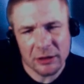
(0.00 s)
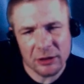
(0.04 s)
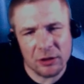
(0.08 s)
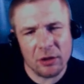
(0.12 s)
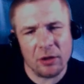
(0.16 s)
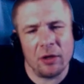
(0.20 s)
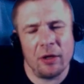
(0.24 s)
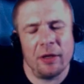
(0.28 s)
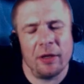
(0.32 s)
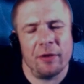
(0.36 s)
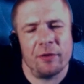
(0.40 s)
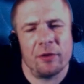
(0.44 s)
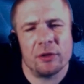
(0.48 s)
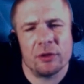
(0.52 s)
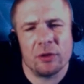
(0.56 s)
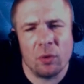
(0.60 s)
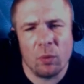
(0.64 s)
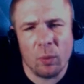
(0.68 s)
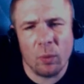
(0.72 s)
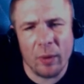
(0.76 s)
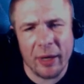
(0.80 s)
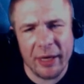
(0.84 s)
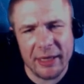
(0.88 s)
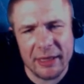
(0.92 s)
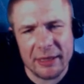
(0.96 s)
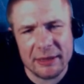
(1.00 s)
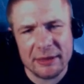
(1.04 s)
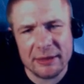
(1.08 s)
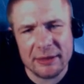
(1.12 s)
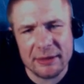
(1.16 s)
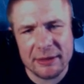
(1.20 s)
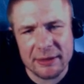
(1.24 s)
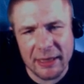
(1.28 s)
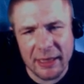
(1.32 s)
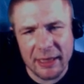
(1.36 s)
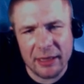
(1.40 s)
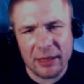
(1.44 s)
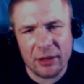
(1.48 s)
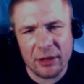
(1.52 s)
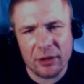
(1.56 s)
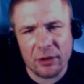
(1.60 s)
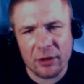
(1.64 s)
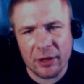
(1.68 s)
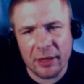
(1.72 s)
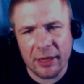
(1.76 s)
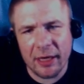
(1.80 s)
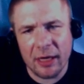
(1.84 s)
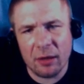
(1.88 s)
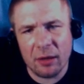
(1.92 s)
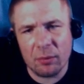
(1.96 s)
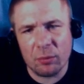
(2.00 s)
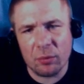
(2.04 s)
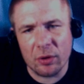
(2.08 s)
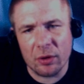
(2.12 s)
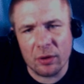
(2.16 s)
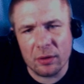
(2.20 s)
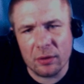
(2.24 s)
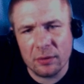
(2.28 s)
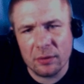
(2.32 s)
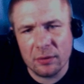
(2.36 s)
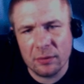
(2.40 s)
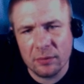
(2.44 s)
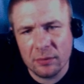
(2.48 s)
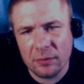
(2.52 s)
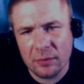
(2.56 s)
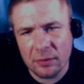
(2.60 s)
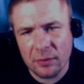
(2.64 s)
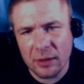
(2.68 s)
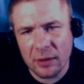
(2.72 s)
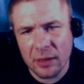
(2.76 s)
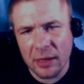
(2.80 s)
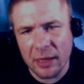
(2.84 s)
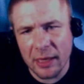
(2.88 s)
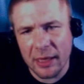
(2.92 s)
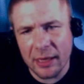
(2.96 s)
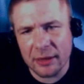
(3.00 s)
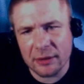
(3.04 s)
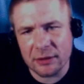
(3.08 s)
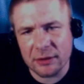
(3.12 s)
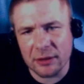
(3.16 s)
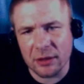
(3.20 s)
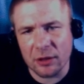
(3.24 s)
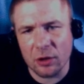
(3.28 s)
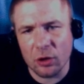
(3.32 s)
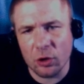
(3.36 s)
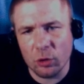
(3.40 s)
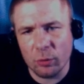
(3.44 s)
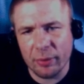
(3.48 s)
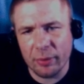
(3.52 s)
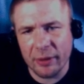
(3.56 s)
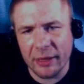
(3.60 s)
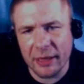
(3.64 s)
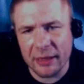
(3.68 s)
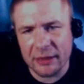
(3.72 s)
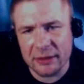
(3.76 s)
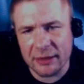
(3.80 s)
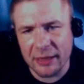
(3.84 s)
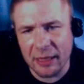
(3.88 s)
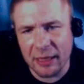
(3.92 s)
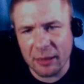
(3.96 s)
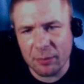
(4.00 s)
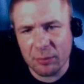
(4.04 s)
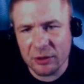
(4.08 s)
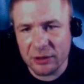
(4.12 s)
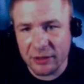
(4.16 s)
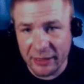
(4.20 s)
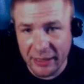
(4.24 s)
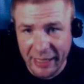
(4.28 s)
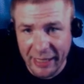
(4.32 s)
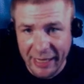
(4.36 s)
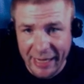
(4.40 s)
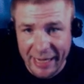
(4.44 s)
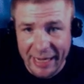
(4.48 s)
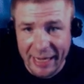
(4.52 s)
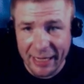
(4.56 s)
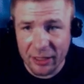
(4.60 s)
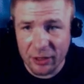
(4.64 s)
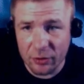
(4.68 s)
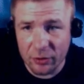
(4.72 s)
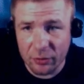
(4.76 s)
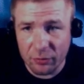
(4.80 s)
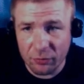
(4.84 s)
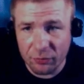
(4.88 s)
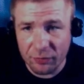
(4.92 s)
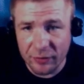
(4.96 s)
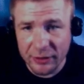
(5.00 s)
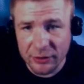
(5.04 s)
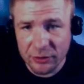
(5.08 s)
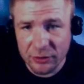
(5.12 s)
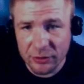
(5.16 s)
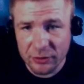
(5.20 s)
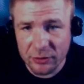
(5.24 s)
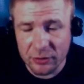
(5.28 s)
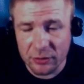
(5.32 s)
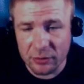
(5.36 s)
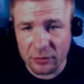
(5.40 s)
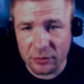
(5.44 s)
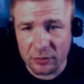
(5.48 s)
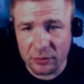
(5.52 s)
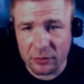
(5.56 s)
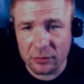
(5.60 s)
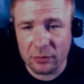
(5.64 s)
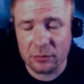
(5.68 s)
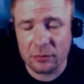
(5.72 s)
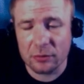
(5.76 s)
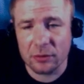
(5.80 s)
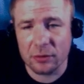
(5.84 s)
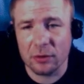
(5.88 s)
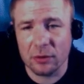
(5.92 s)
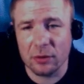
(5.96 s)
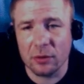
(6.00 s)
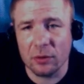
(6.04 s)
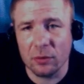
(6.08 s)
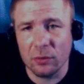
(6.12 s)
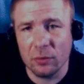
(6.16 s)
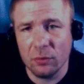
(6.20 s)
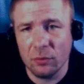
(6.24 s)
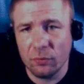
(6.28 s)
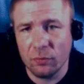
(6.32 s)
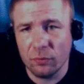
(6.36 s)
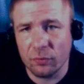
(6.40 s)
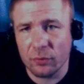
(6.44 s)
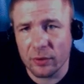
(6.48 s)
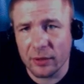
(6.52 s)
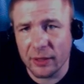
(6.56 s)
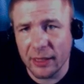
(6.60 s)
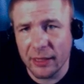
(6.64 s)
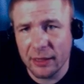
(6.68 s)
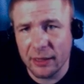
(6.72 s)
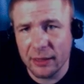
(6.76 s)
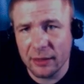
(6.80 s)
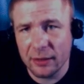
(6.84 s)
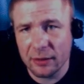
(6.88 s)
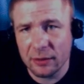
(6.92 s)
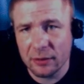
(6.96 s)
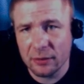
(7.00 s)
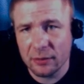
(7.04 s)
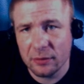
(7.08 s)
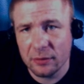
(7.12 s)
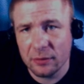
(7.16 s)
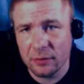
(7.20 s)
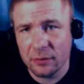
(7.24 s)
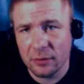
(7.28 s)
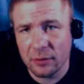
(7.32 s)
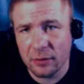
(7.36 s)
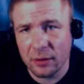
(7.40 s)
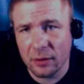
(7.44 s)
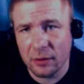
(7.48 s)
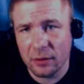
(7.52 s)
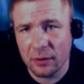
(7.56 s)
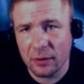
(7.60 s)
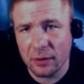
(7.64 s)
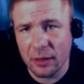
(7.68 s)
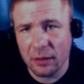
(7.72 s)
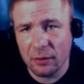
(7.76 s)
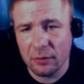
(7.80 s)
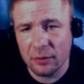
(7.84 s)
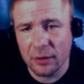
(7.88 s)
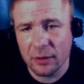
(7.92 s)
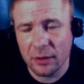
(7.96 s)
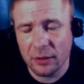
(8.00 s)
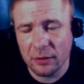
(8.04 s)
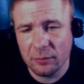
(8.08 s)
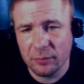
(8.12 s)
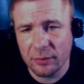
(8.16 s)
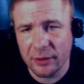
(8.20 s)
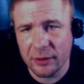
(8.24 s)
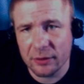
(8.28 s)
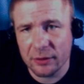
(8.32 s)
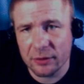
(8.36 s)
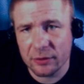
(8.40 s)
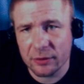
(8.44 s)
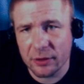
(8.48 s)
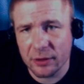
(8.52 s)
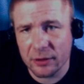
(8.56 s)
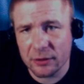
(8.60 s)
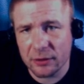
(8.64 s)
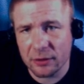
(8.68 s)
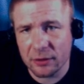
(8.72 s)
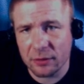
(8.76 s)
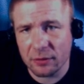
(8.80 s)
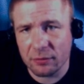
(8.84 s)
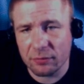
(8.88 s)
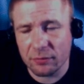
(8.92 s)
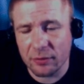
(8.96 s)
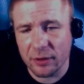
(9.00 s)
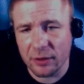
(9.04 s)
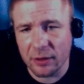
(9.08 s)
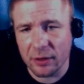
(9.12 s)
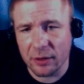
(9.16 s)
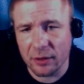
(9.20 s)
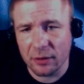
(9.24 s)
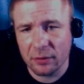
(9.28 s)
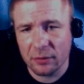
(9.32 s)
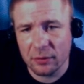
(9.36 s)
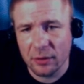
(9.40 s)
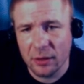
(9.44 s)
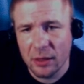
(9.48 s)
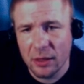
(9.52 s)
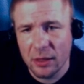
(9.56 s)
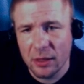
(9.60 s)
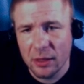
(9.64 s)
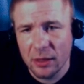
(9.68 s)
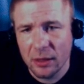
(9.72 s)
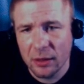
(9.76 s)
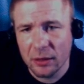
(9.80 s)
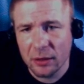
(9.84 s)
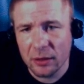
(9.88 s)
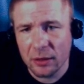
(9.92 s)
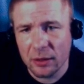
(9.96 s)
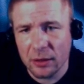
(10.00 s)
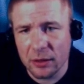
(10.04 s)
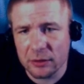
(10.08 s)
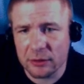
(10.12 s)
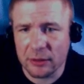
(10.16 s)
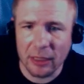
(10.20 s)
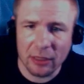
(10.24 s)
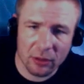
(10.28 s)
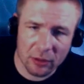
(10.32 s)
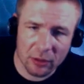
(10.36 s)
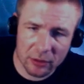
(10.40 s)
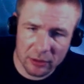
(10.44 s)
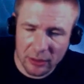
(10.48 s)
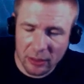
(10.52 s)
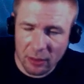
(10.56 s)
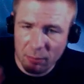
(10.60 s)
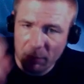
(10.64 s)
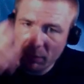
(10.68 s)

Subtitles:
So there's a way to set your camera as an OBS camera. Did they add a new feature to Google for that? That'd be interesting to find out. Because I looked